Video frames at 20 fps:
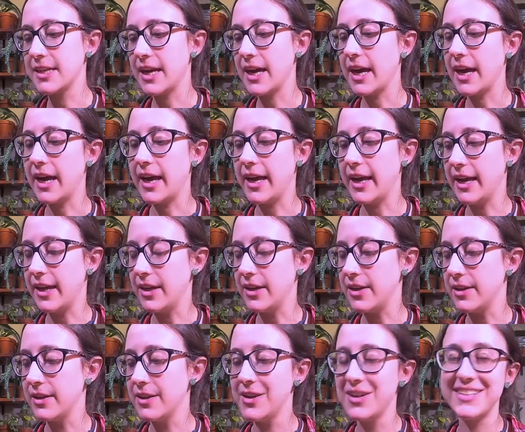I
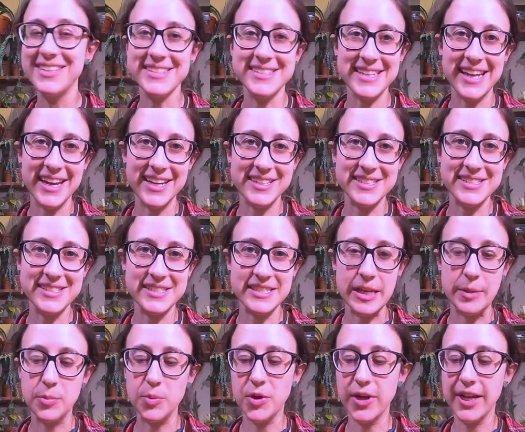decided to
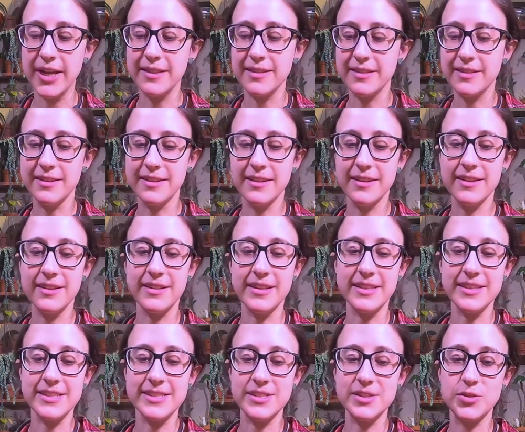separate
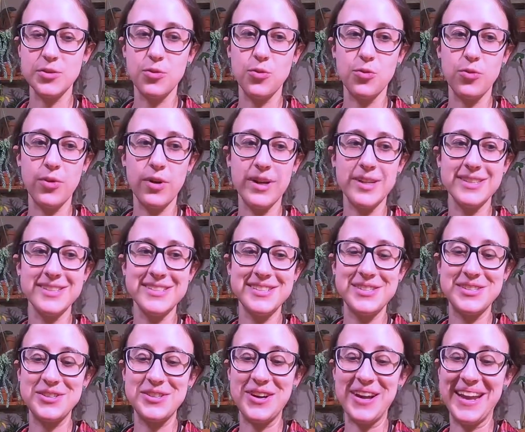this one
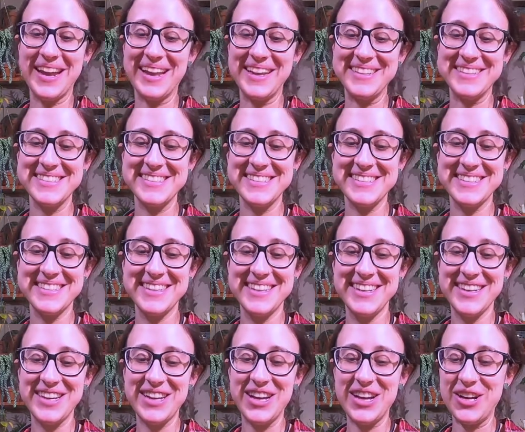strand
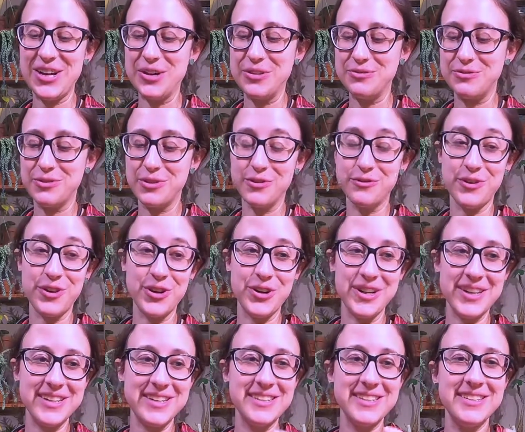of
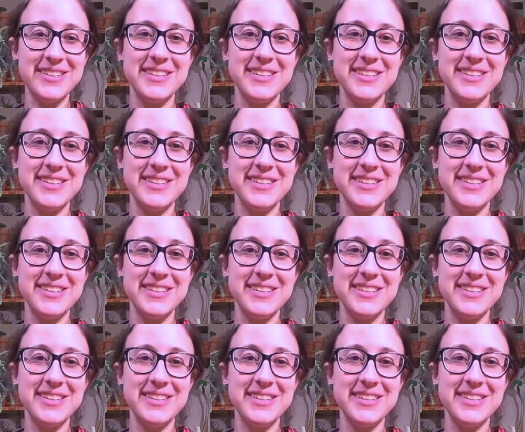reverted